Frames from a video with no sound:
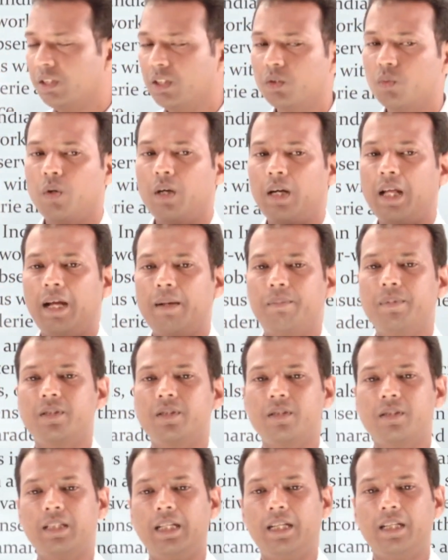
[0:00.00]
what happens
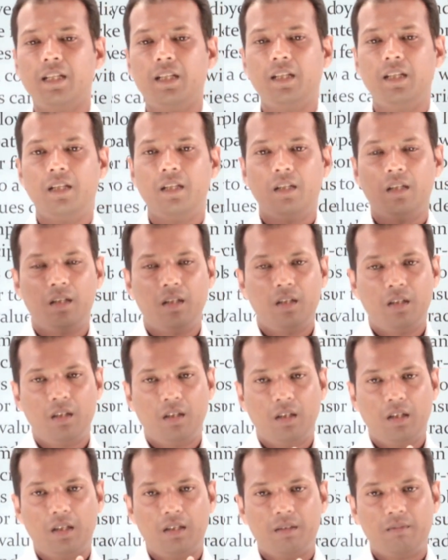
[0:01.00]
is that
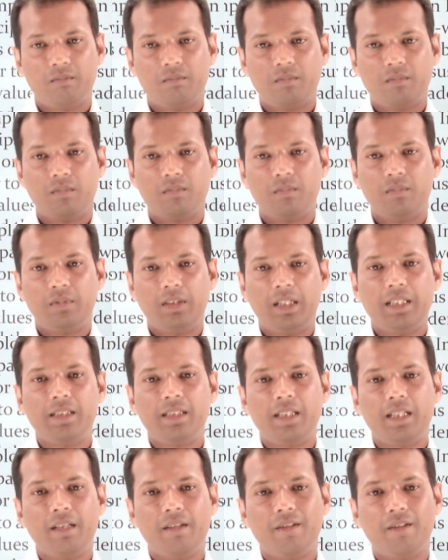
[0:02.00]
there is
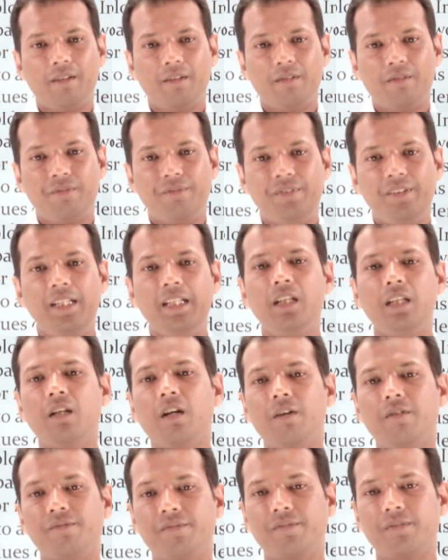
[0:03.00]
a feeling
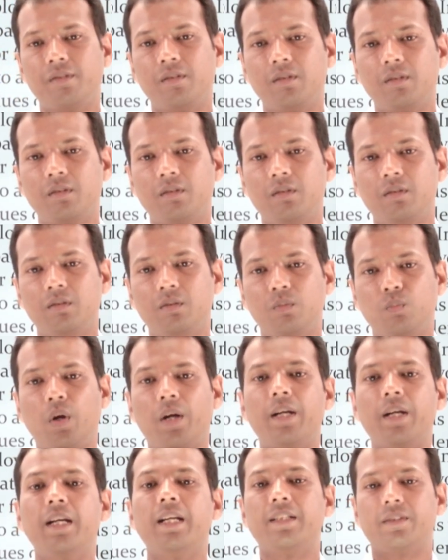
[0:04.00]
of
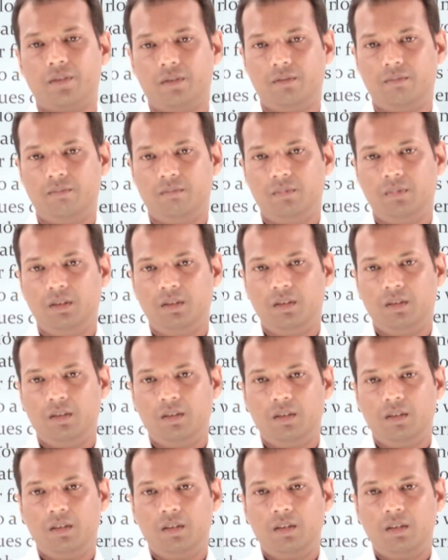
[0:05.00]
oneness.
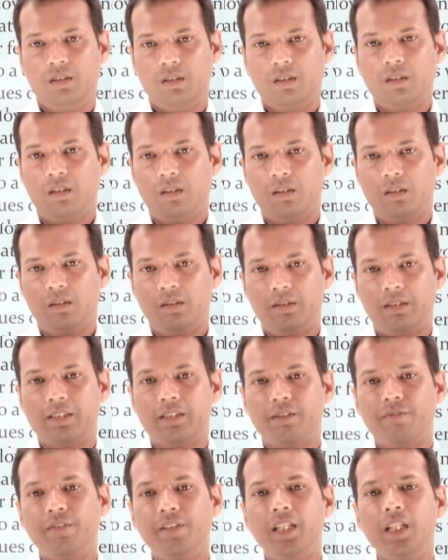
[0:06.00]
There's
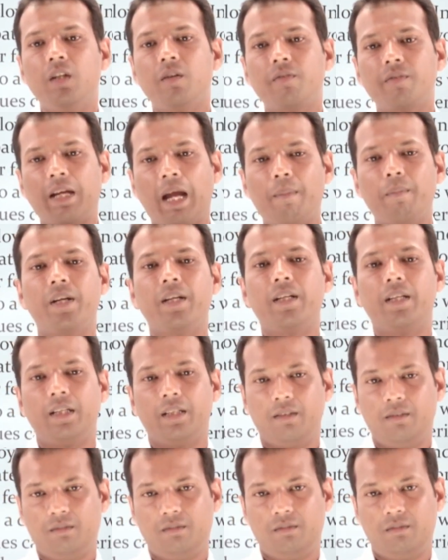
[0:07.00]
a feeling of
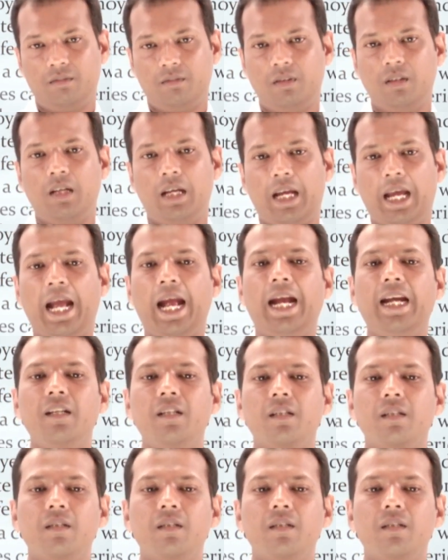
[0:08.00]
camaraderie and